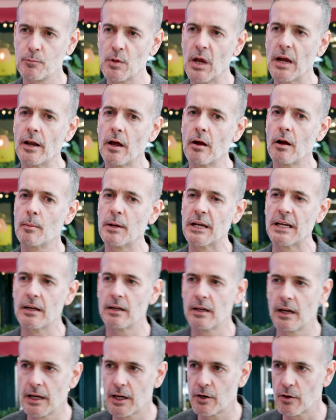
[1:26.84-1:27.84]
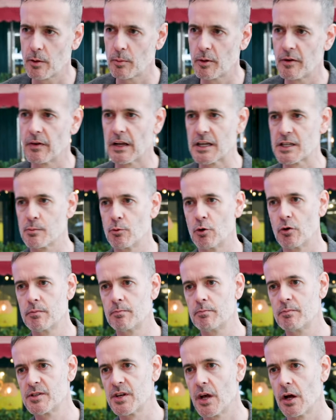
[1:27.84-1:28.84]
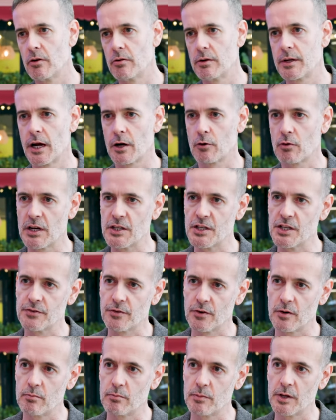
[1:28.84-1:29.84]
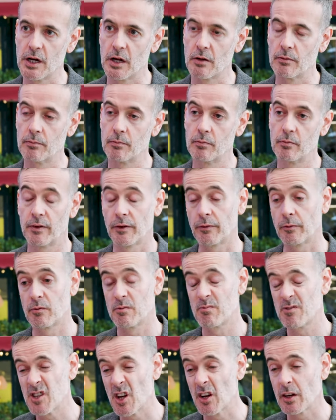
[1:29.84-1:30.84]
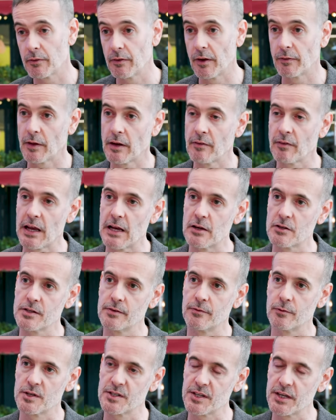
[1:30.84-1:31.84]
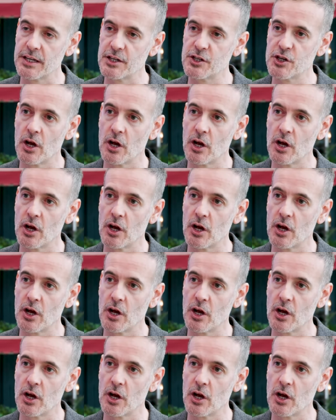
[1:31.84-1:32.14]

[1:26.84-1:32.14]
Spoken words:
Yeah, no, I mean, incredibly flexible. So it kind of ranges from, you know, circa 15,000 for a seated